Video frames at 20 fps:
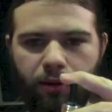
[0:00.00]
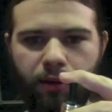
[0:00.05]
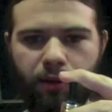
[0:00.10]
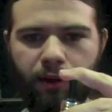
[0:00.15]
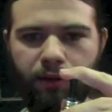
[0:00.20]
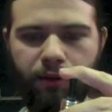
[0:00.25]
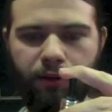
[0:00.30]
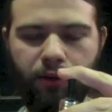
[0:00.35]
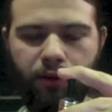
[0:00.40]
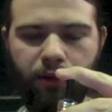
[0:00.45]

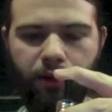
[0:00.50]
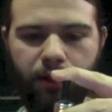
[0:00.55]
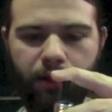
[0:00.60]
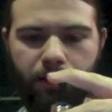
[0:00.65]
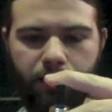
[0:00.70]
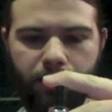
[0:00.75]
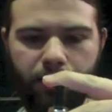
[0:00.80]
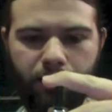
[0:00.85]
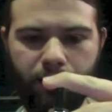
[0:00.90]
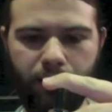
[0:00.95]
got this
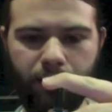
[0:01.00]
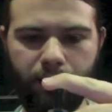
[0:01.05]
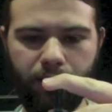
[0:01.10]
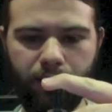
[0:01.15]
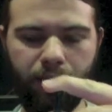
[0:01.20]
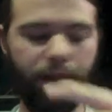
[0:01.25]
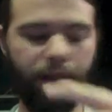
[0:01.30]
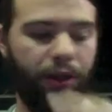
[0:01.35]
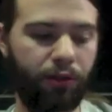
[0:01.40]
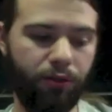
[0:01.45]

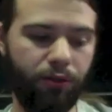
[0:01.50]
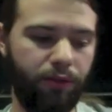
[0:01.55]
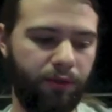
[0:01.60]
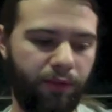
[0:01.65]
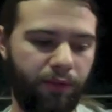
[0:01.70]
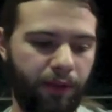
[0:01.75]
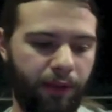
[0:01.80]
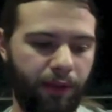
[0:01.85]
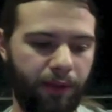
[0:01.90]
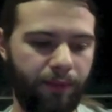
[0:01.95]
that doesn't fit
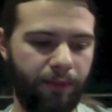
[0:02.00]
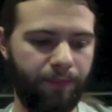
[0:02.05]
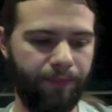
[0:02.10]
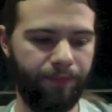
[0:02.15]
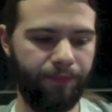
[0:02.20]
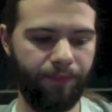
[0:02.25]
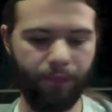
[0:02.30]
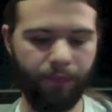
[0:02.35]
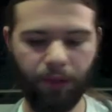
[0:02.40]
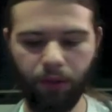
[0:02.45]
in
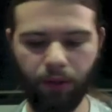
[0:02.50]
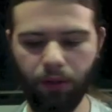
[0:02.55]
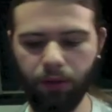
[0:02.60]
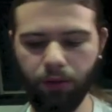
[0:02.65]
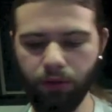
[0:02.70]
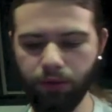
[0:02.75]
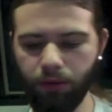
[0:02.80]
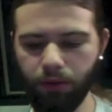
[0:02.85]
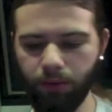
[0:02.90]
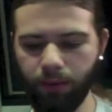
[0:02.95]
hole's
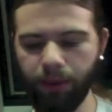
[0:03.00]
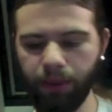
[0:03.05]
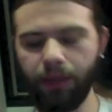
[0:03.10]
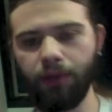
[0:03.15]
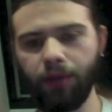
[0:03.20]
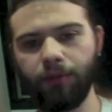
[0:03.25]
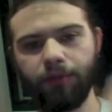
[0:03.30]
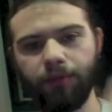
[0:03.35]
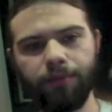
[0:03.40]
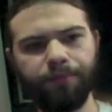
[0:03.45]
not big enough
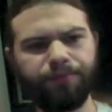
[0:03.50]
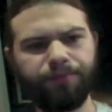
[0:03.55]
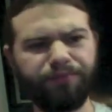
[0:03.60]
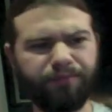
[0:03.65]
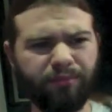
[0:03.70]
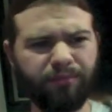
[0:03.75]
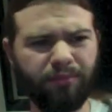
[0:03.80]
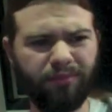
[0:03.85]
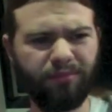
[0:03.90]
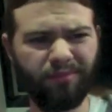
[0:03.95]

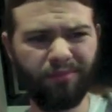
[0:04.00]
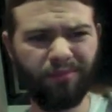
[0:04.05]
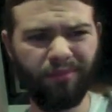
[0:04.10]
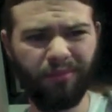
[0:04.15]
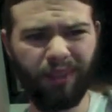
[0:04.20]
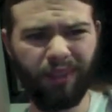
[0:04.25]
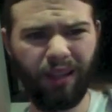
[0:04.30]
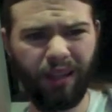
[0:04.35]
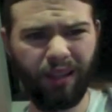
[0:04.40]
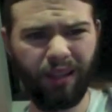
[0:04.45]

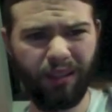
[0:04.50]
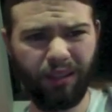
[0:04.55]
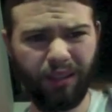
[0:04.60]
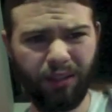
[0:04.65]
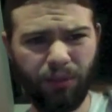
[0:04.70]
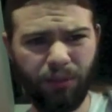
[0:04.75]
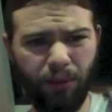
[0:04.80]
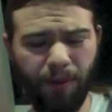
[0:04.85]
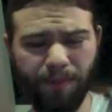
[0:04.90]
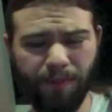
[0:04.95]
this
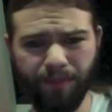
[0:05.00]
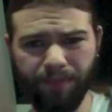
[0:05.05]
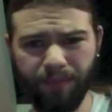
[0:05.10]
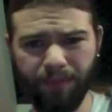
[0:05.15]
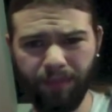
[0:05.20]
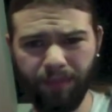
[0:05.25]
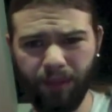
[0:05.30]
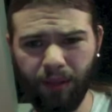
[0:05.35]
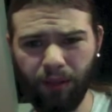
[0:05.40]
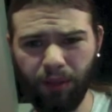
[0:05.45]
one
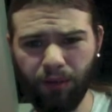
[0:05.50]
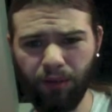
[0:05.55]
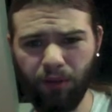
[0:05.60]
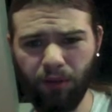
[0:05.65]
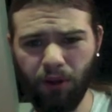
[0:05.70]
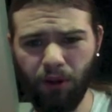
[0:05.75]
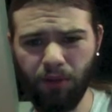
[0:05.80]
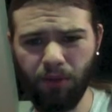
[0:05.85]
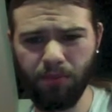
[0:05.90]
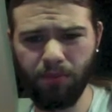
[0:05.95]

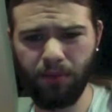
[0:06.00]
from